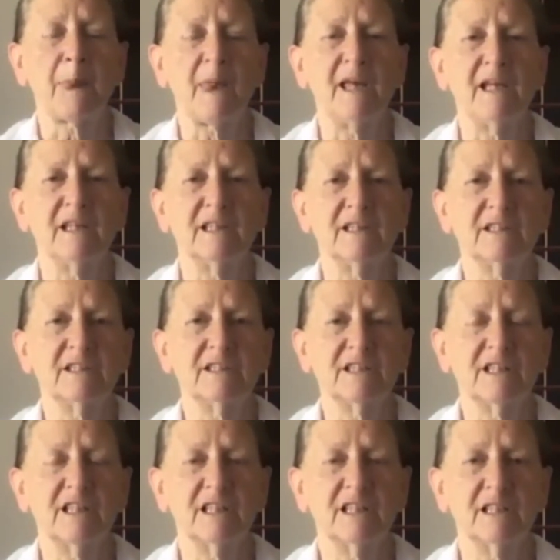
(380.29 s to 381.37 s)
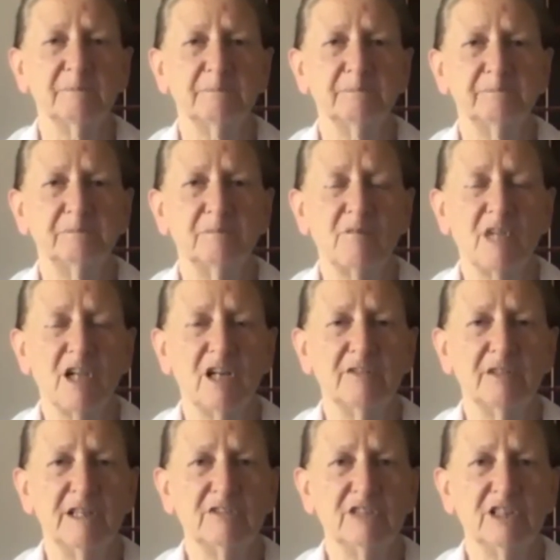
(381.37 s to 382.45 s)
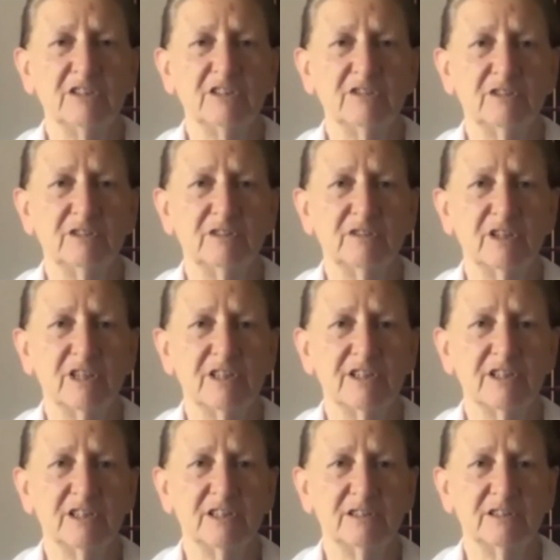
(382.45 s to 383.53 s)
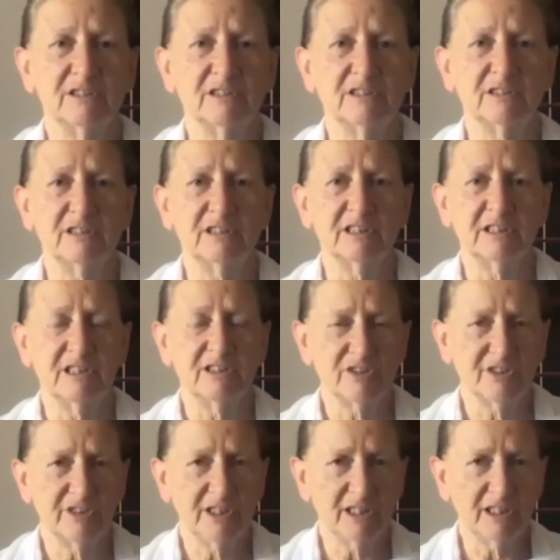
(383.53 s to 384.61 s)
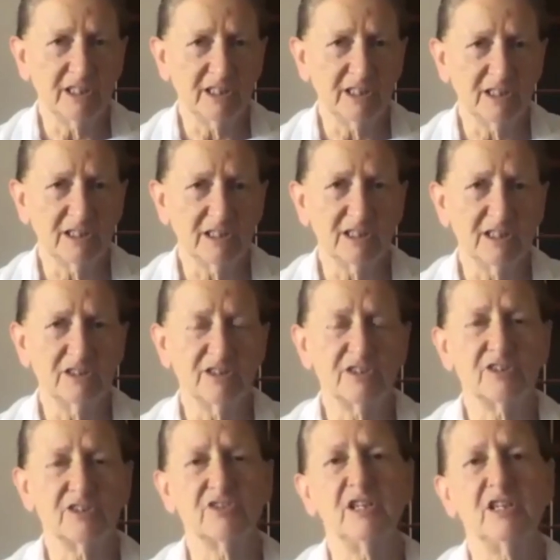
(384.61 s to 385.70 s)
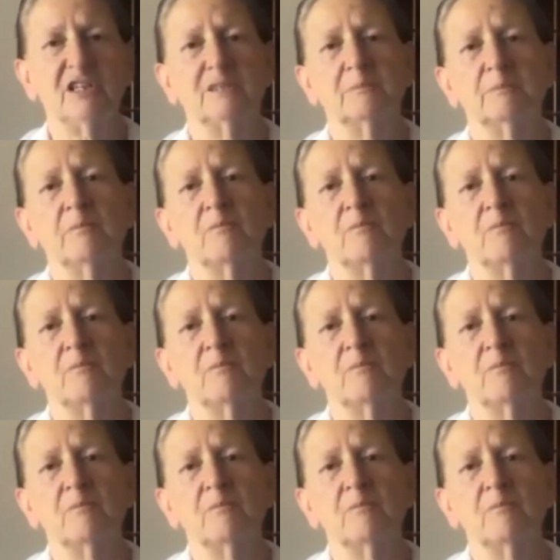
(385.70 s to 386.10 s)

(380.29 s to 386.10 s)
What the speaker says: And I found it rather intriguing and interesting